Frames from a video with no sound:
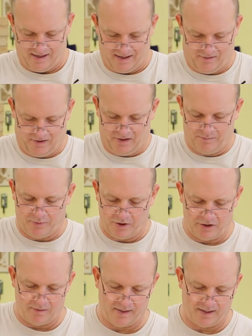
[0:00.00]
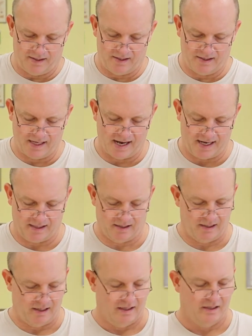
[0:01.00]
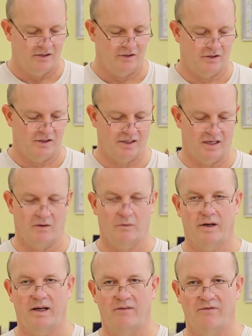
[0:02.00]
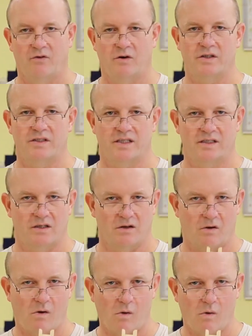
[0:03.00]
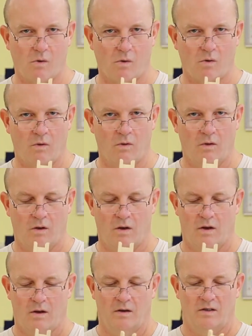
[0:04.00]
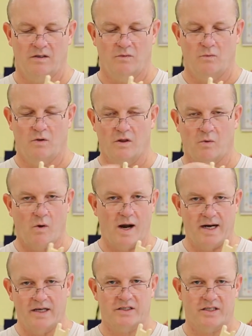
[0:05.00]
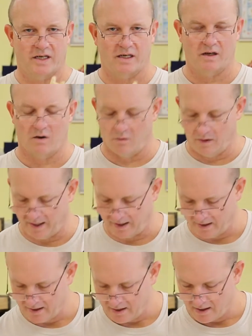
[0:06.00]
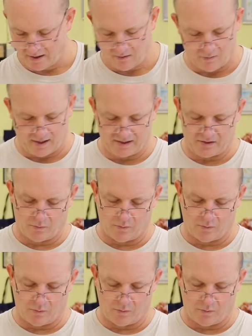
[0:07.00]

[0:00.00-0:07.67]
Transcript: And we just push them into the side. So it's going to reinforce this little hole where the wire is going to go in. Otherwise the